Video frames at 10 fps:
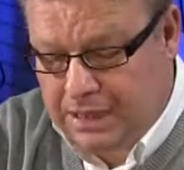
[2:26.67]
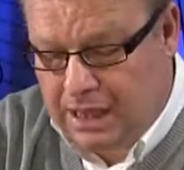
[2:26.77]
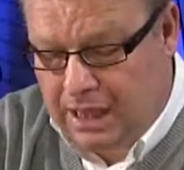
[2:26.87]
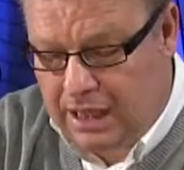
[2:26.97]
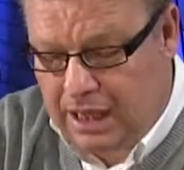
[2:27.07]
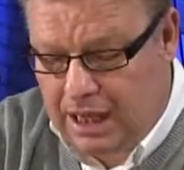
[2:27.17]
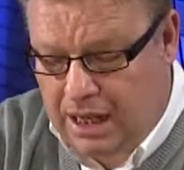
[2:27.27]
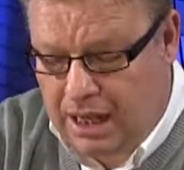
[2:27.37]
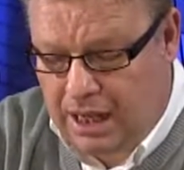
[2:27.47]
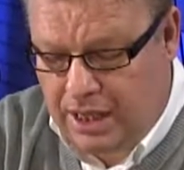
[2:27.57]

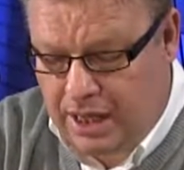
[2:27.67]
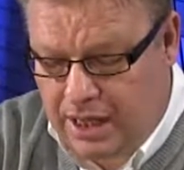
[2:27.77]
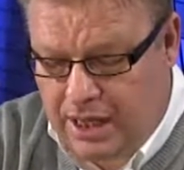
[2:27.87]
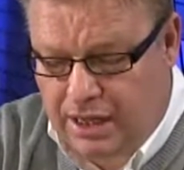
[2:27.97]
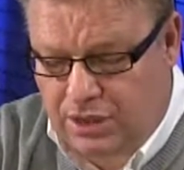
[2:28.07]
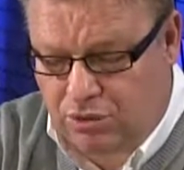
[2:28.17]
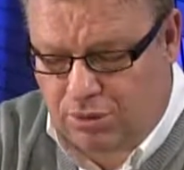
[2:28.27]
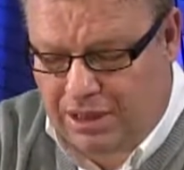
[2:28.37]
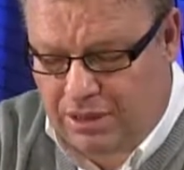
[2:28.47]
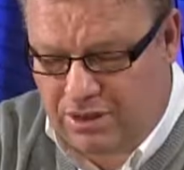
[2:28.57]
and then it talks
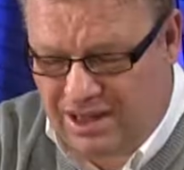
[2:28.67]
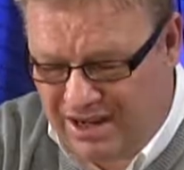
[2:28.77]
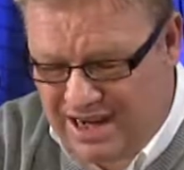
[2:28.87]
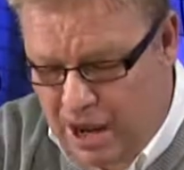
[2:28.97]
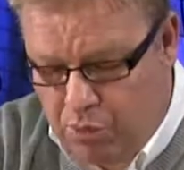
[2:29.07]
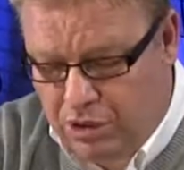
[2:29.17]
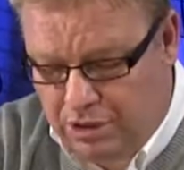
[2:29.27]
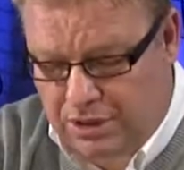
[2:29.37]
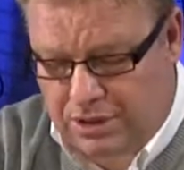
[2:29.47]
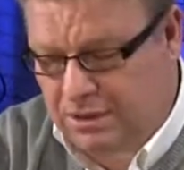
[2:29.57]
about
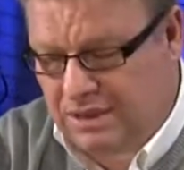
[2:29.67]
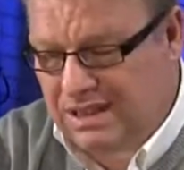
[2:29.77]
networks and